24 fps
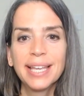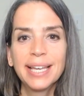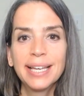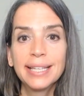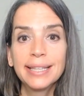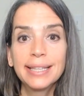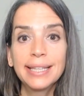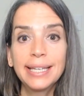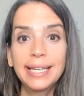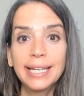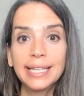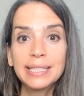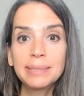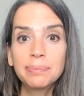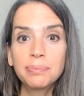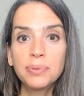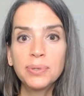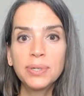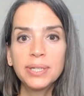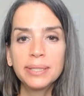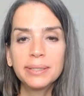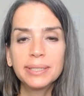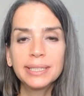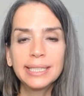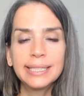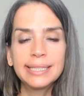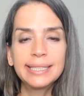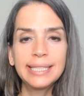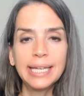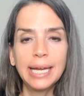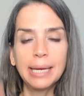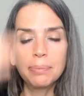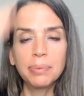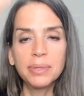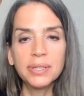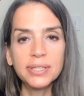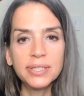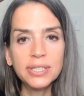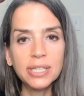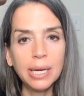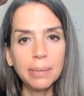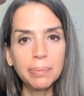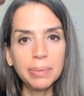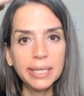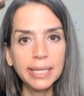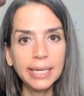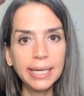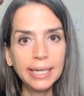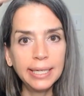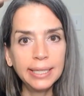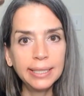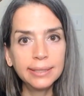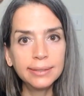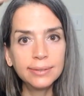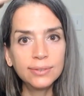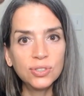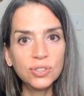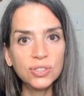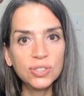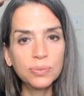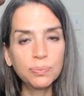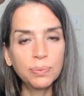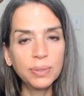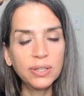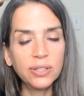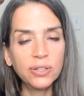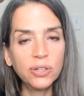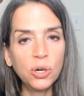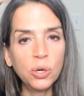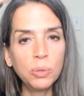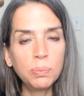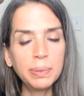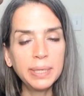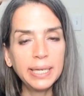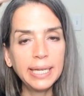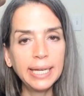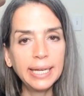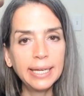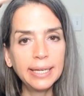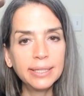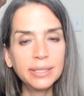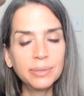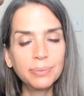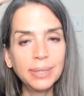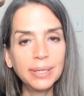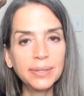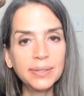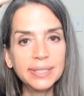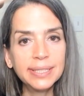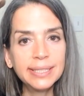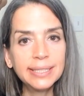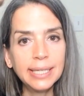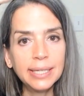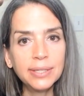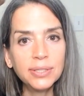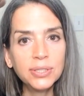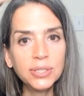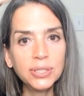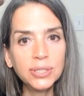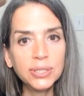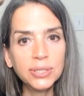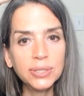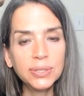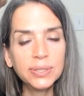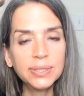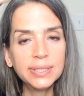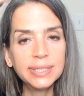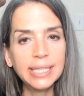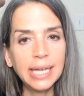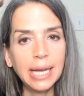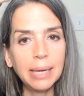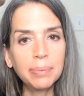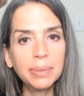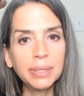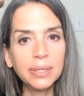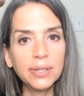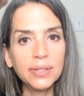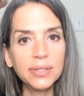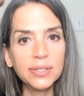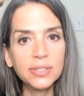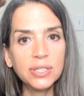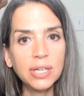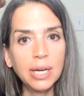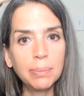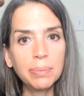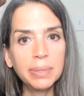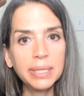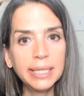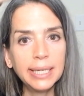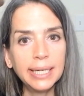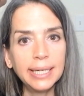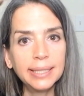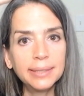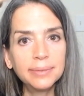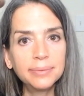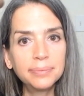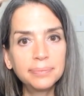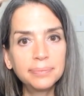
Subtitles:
The next point, let's tap on the top of the head, just with an open hand around the center, tapping on the top of the head.